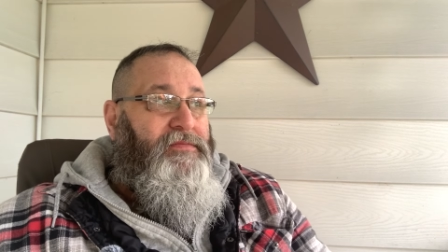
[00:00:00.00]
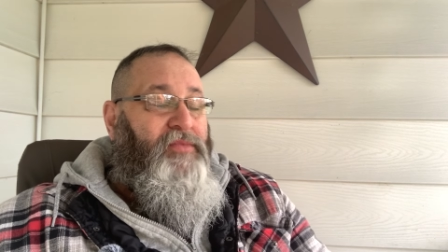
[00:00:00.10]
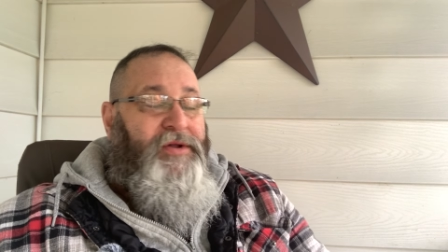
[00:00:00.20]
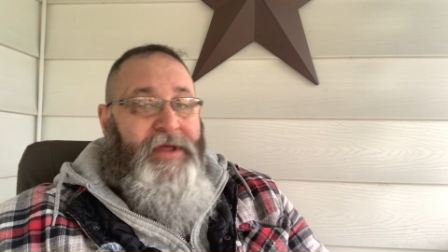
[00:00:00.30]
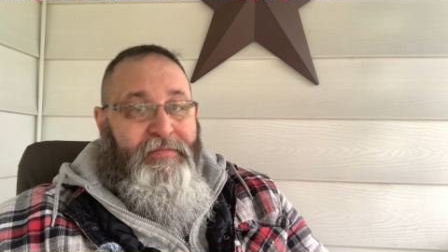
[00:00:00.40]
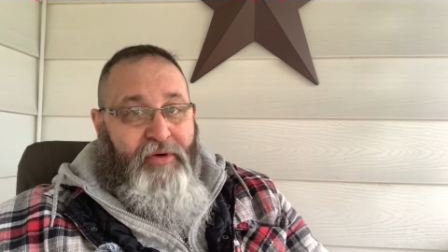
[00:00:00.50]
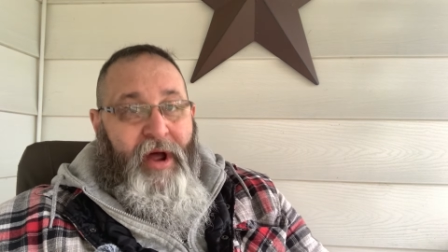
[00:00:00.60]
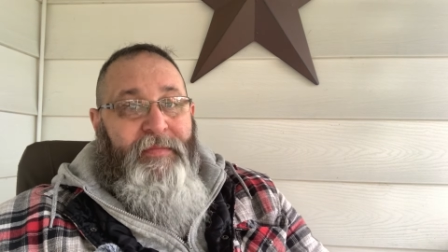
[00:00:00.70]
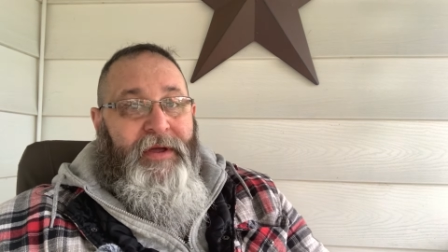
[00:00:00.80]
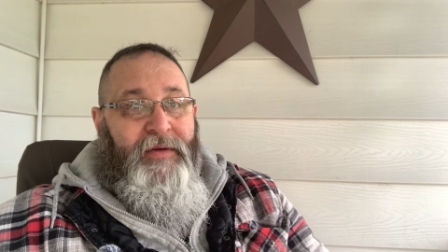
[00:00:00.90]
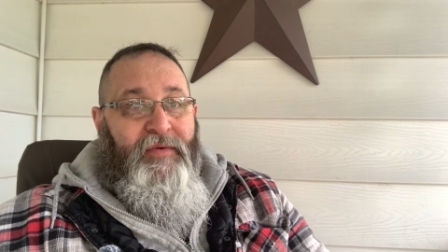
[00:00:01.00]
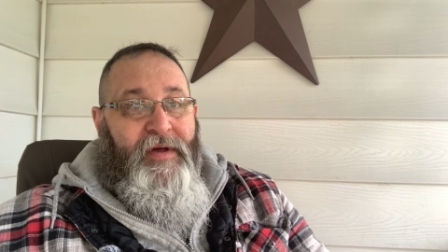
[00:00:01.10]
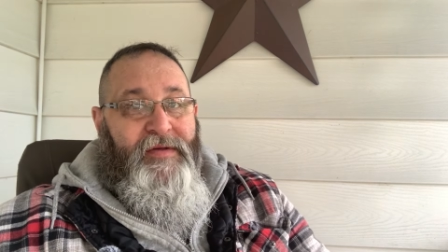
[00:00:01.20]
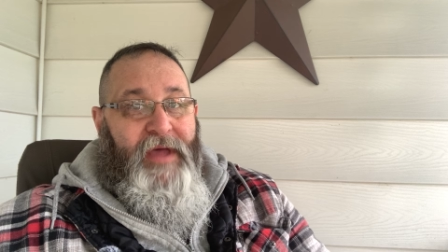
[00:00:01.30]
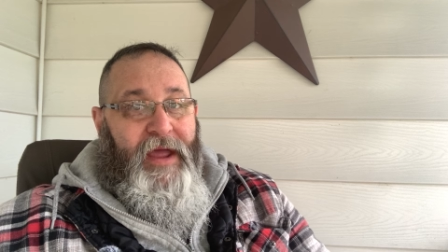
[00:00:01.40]
What they brought me
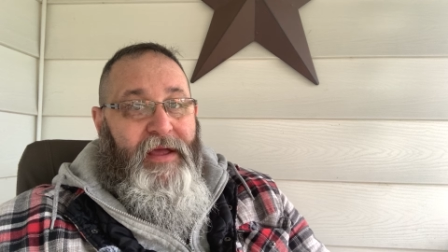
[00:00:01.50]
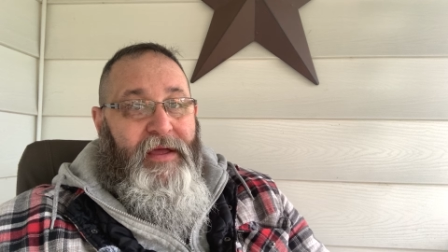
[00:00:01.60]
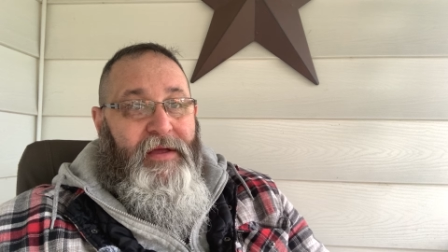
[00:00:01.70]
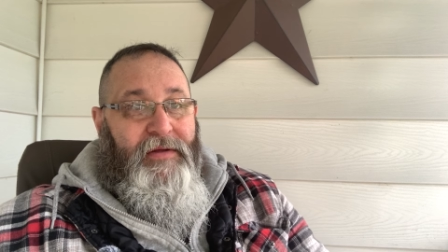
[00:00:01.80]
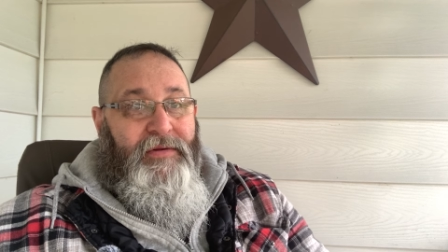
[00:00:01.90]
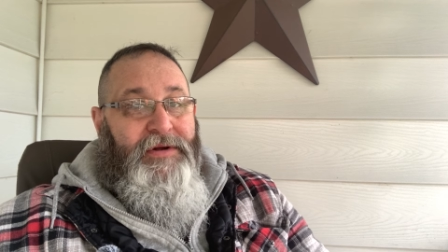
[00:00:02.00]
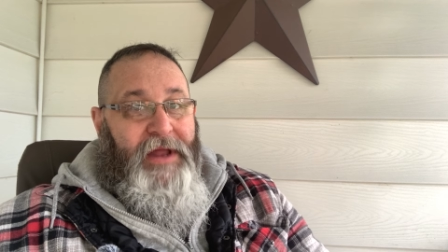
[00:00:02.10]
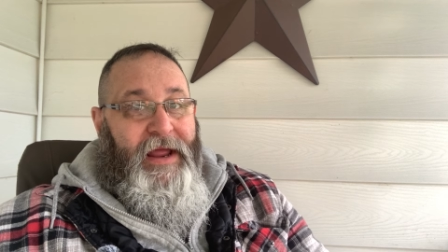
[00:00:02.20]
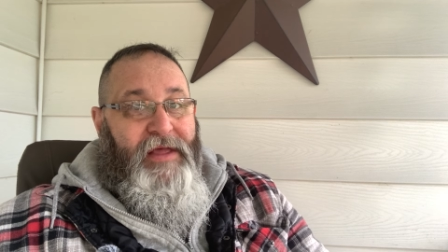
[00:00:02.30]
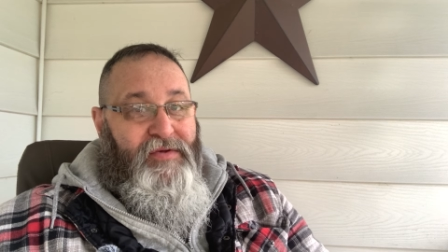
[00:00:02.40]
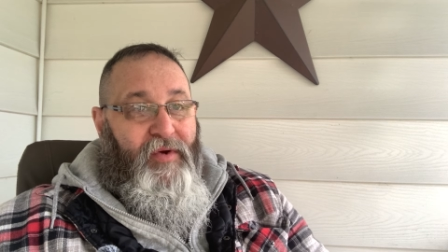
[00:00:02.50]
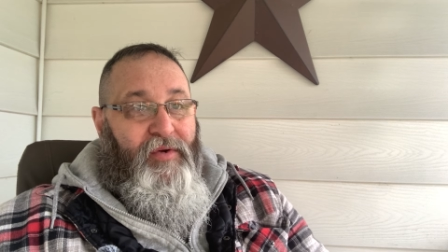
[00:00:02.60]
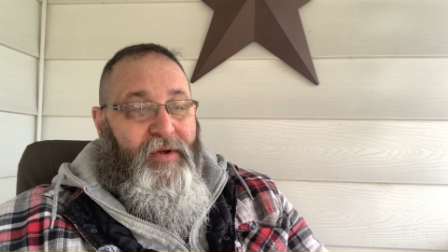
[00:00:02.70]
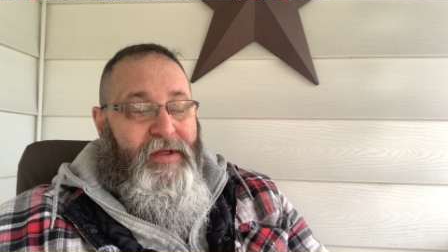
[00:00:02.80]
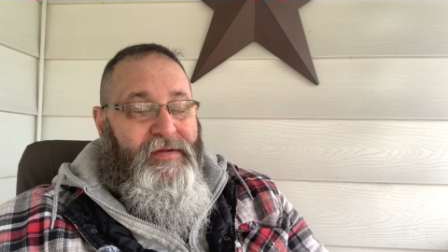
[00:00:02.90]
looked like a
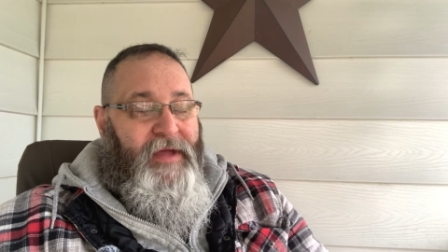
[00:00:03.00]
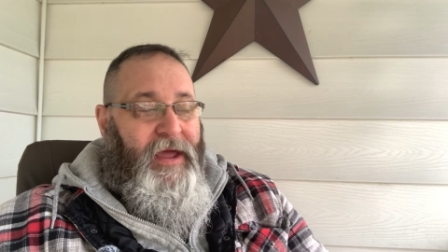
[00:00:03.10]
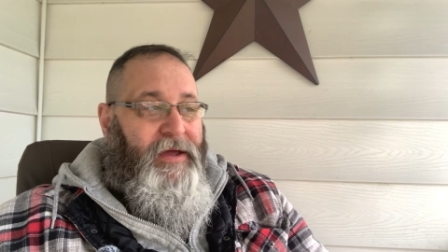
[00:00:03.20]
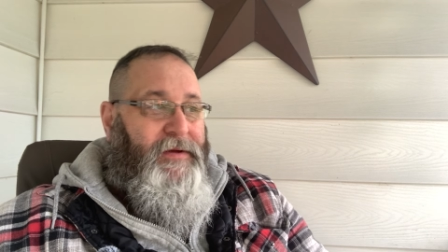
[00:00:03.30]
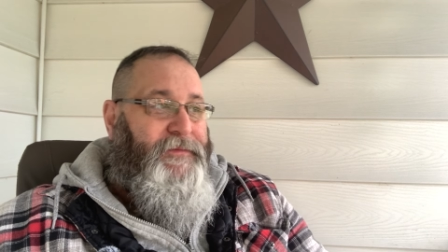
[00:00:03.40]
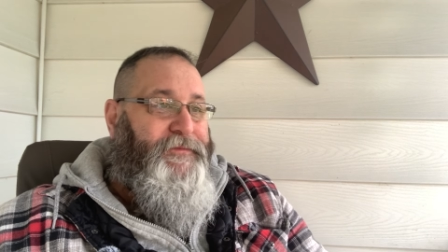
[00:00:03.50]
sirloin steak.